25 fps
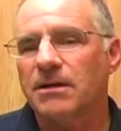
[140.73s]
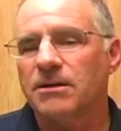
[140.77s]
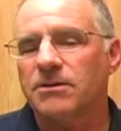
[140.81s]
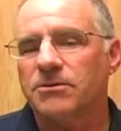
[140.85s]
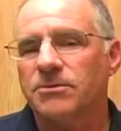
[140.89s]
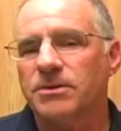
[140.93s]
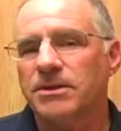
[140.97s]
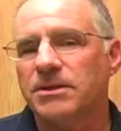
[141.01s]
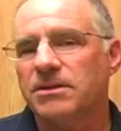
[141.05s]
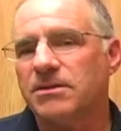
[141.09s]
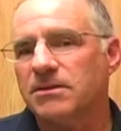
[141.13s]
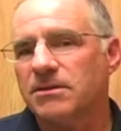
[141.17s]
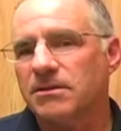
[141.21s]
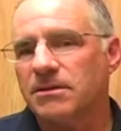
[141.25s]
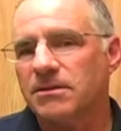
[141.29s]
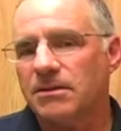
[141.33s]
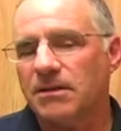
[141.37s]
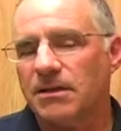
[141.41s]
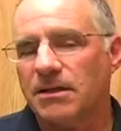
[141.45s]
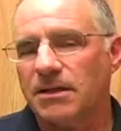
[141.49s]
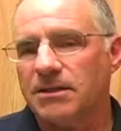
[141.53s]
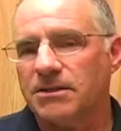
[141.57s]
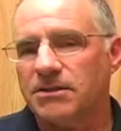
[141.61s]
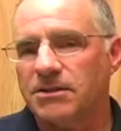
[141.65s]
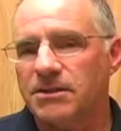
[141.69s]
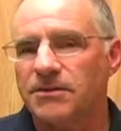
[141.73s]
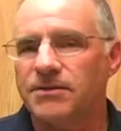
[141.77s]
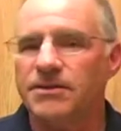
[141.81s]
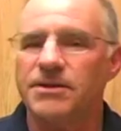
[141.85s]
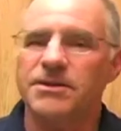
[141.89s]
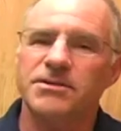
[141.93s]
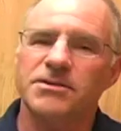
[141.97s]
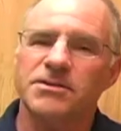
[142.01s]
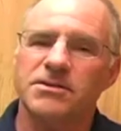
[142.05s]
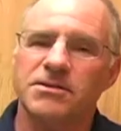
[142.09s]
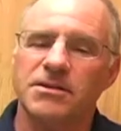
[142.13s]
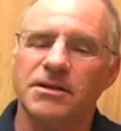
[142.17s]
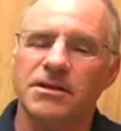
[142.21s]
The reason I did
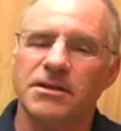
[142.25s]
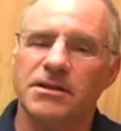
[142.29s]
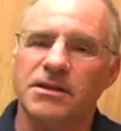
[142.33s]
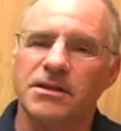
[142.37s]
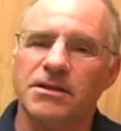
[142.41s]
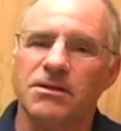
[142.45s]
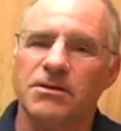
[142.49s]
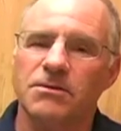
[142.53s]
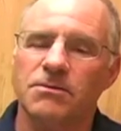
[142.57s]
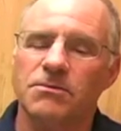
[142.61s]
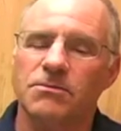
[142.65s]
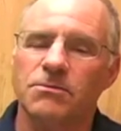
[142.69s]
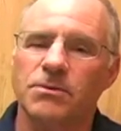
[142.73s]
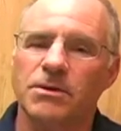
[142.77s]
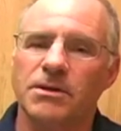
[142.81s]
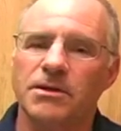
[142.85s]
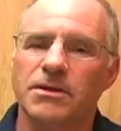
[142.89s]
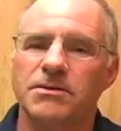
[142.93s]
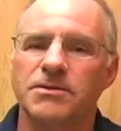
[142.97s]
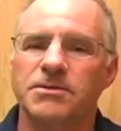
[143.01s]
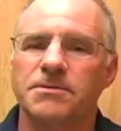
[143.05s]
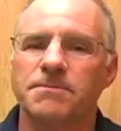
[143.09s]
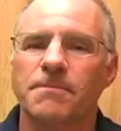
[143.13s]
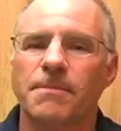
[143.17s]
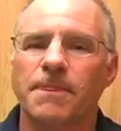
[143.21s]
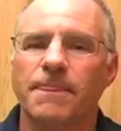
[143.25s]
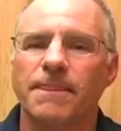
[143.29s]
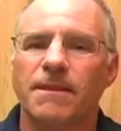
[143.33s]
this study was